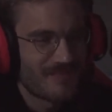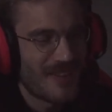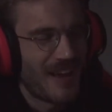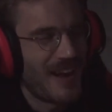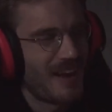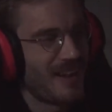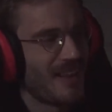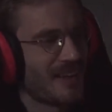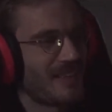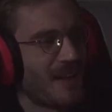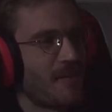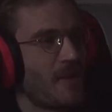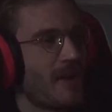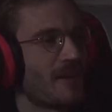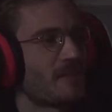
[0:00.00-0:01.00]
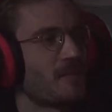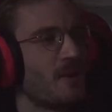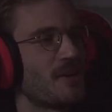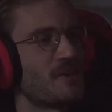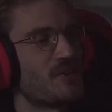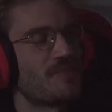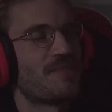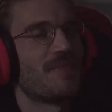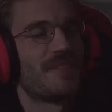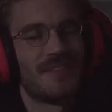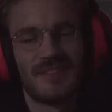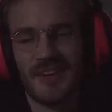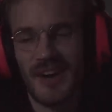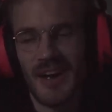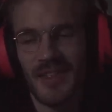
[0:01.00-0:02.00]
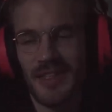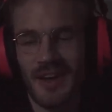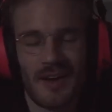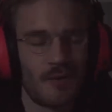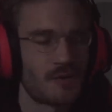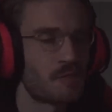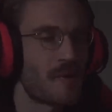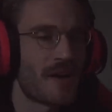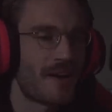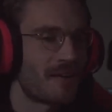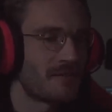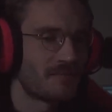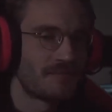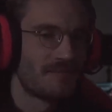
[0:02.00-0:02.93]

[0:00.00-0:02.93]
I didn't like that one as much. Sorry, I thought it was better.